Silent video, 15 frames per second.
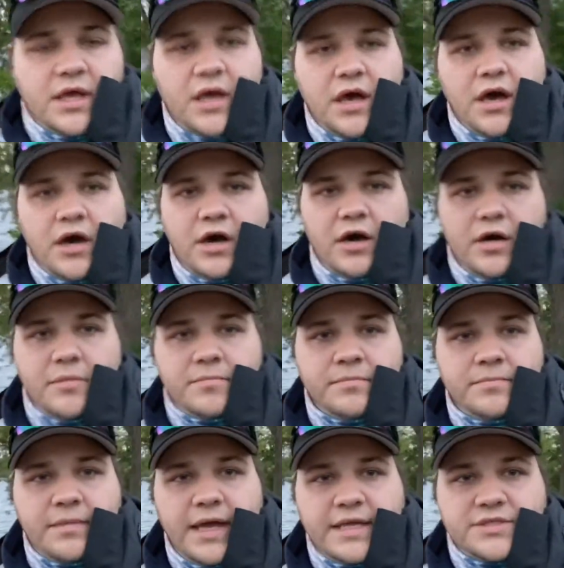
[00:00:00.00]
Um,
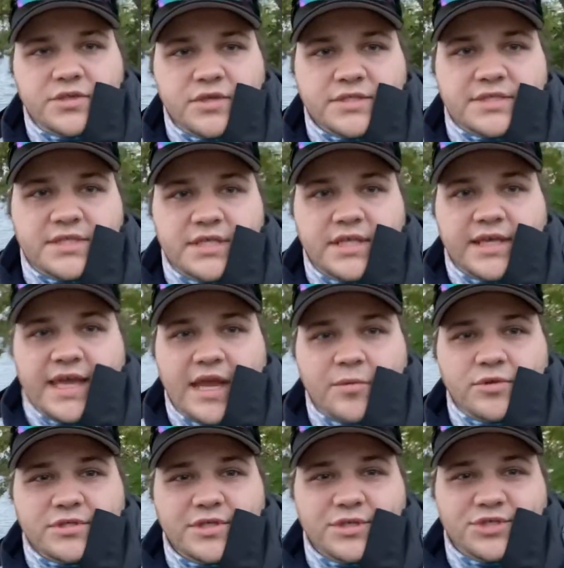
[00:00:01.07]
as you can see, the
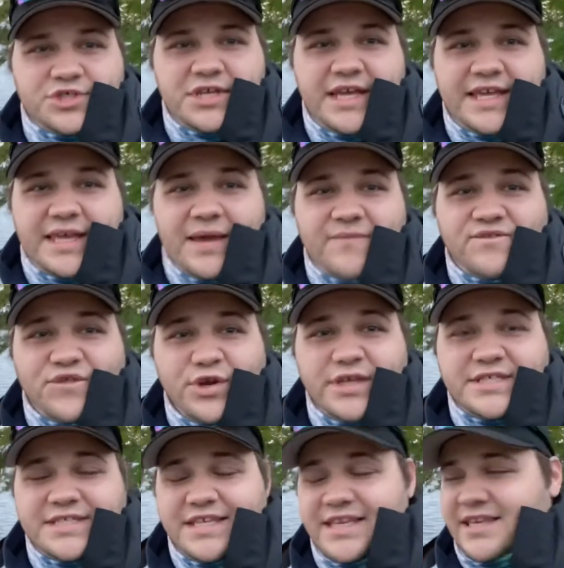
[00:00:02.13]
camera's a little shaky, I'm
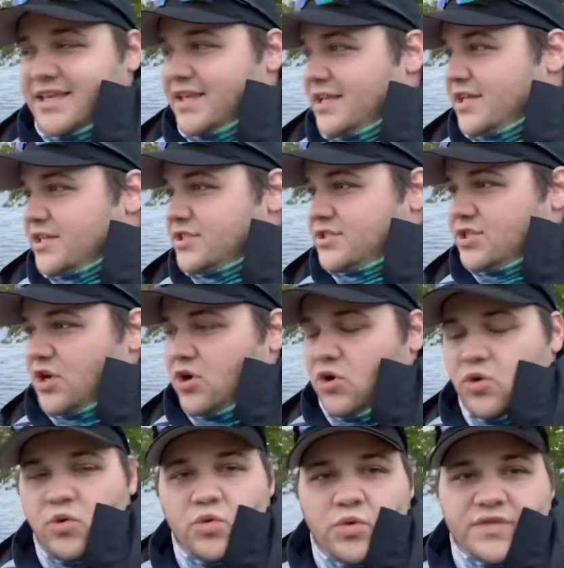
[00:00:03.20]
freezing.
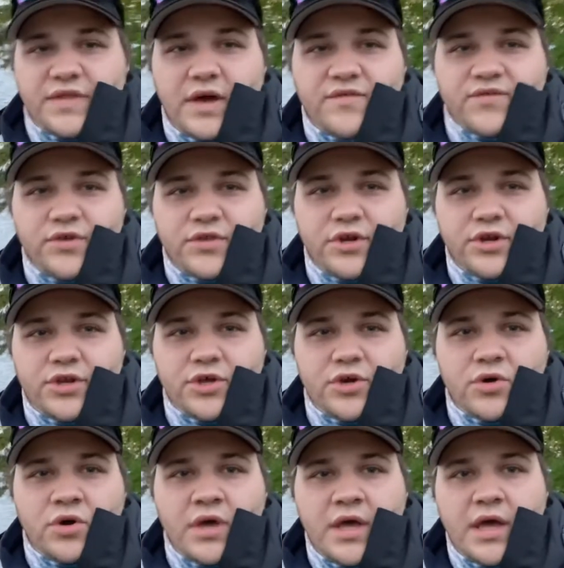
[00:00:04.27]
So without further
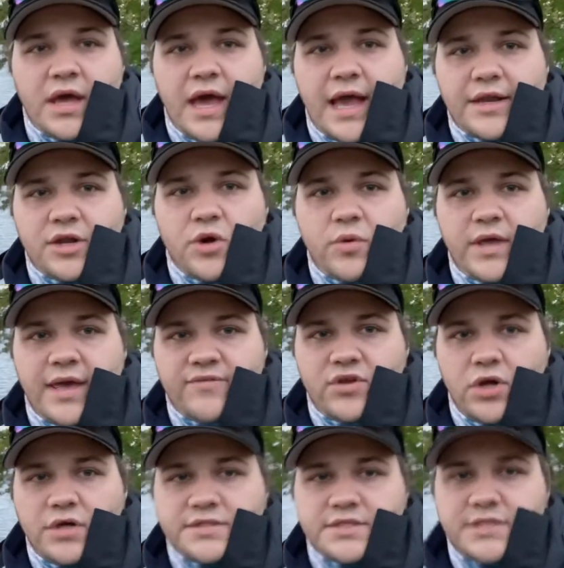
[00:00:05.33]
ado, I know we have an
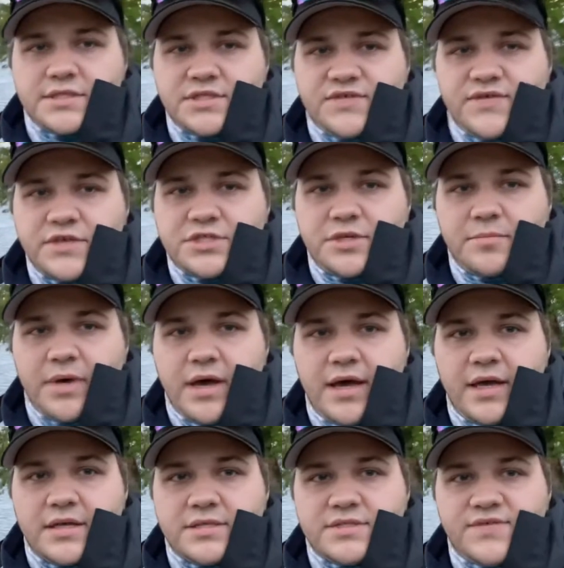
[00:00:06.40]
all seasons fishing
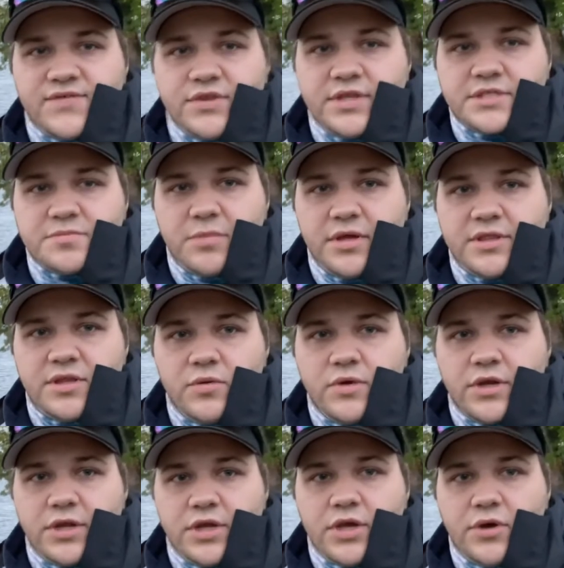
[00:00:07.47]
box for this month that we're
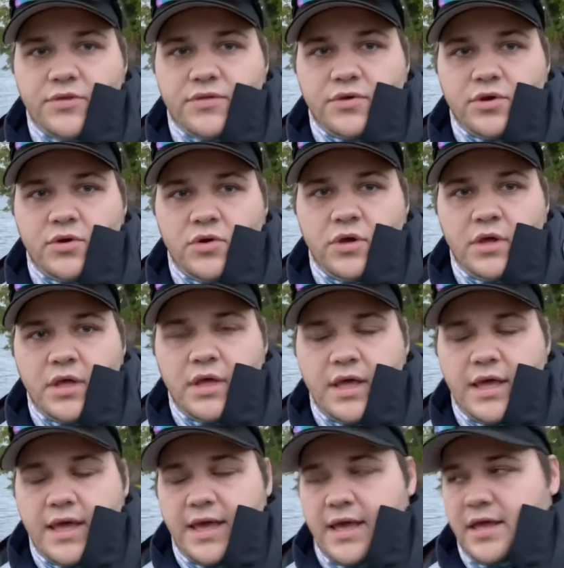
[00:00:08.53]
gonna go through.
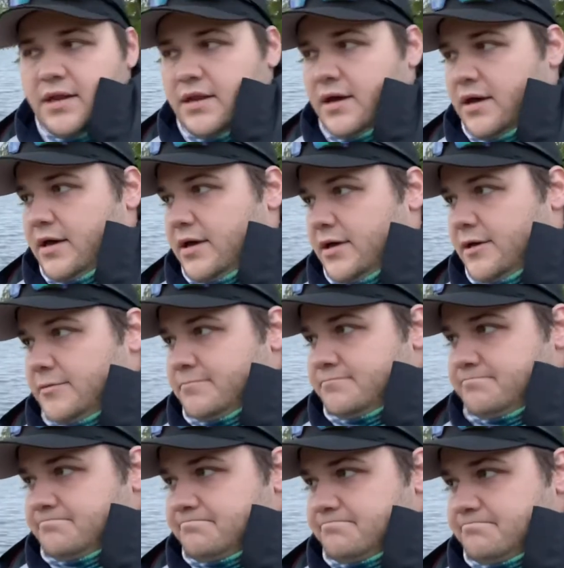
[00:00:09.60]
And um,
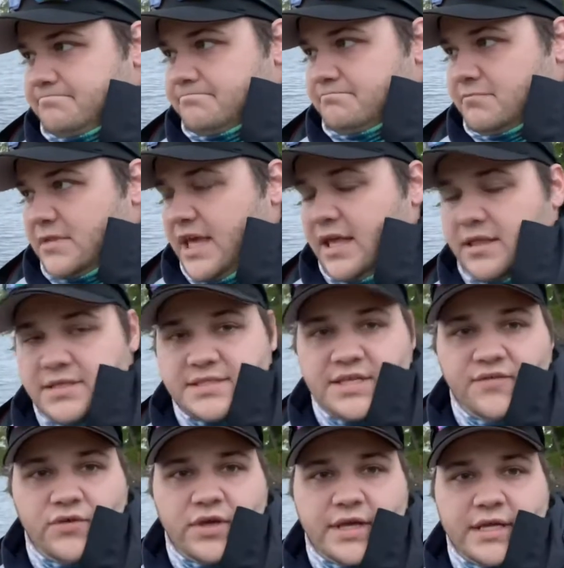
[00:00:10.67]
yeah, let's see if
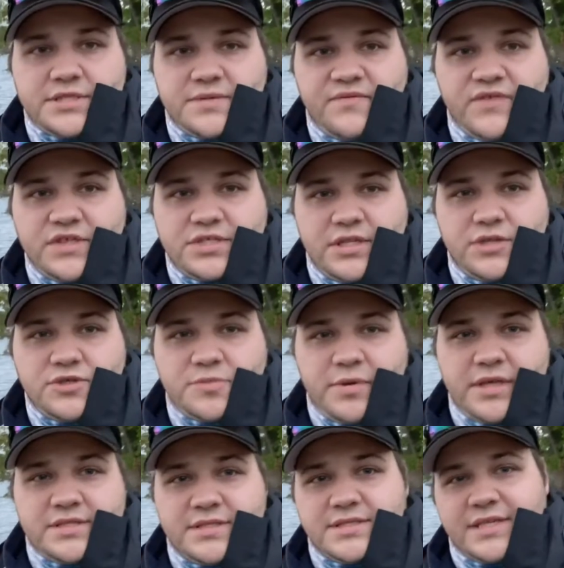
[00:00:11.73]
we can catch some fish on those
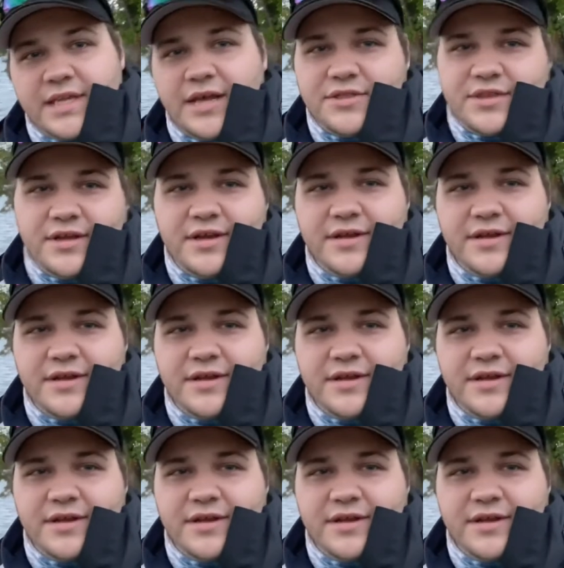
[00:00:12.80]
baits. Let's get out there.